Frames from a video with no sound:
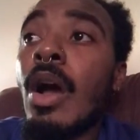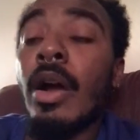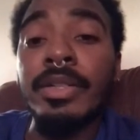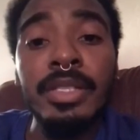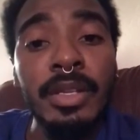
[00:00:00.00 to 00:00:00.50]

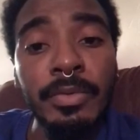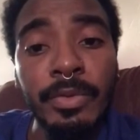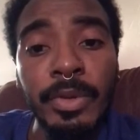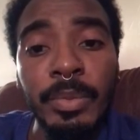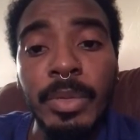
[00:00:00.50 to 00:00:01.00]
are
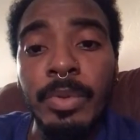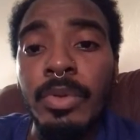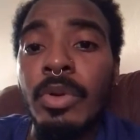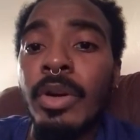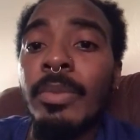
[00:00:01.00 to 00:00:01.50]
suffering, people
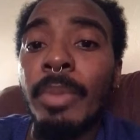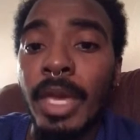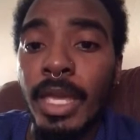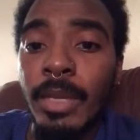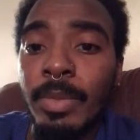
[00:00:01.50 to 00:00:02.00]
who are in
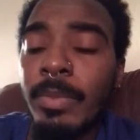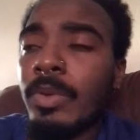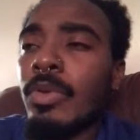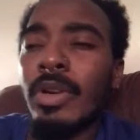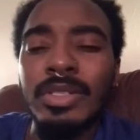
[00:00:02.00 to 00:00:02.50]
pain,
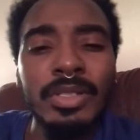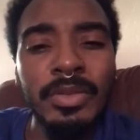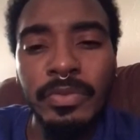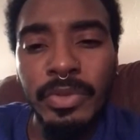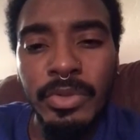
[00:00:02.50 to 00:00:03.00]
people who are just
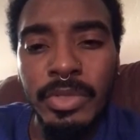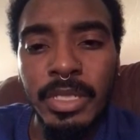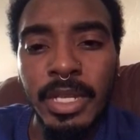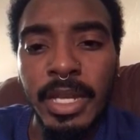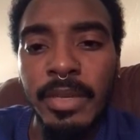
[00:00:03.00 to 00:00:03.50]
confused
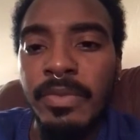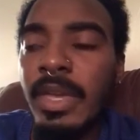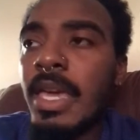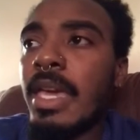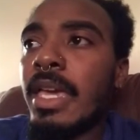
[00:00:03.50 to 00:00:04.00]
in life
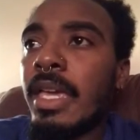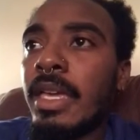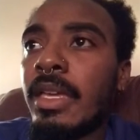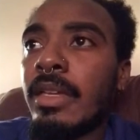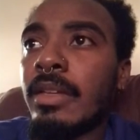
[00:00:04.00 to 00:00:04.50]

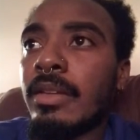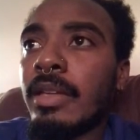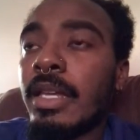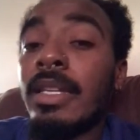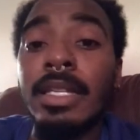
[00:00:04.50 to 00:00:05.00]

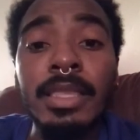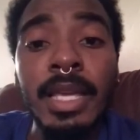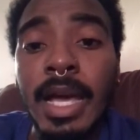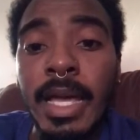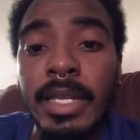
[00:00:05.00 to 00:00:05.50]
and need the
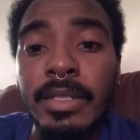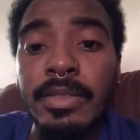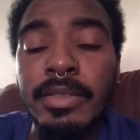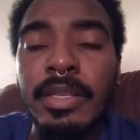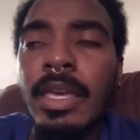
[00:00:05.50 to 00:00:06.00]

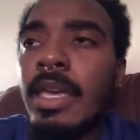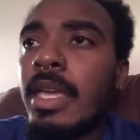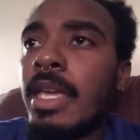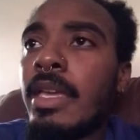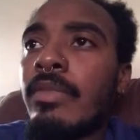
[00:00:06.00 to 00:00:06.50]
guidance.
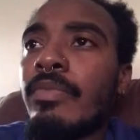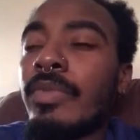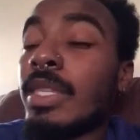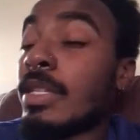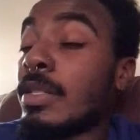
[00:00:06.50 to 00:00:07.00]
And
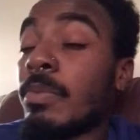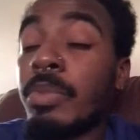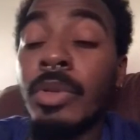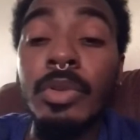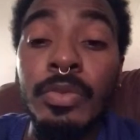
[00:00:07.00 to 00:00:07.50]
it's a
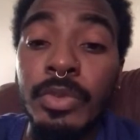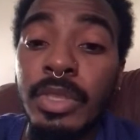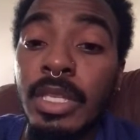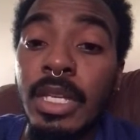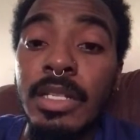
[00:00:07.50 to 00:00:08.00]
beautiful
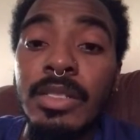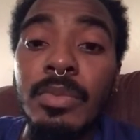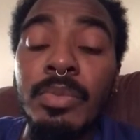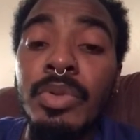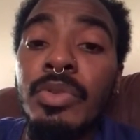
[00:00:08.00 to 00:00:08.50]
thing, and it's a
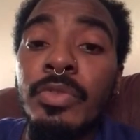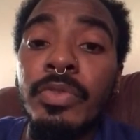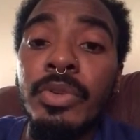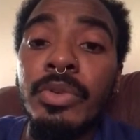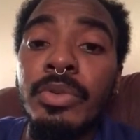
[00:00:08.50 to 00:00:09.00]

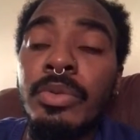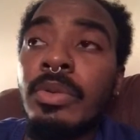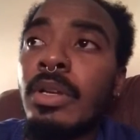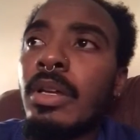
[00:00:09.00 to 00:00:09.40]
beautiful